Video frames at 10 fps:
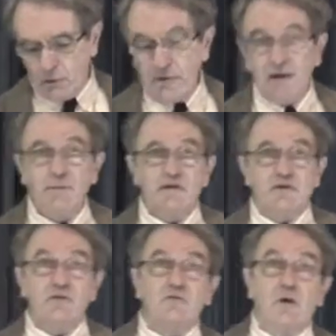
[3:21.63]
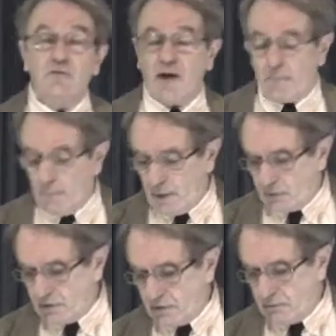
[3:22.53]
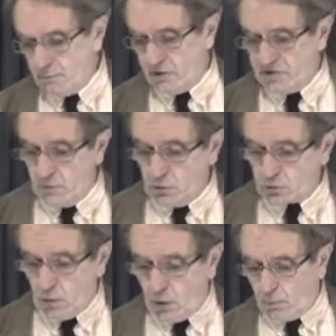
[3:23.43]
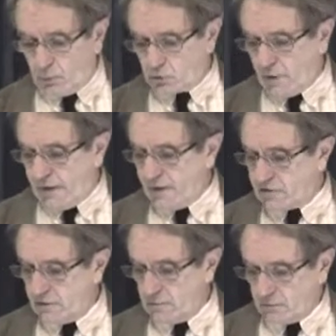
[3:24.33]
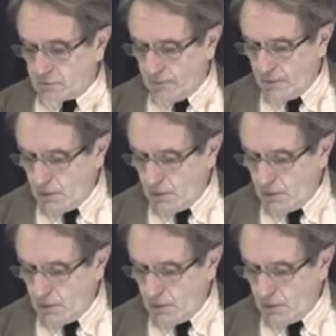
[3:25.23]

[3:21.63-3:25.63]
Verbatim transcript: on images of American petit bourgeois or bourgeois interviews.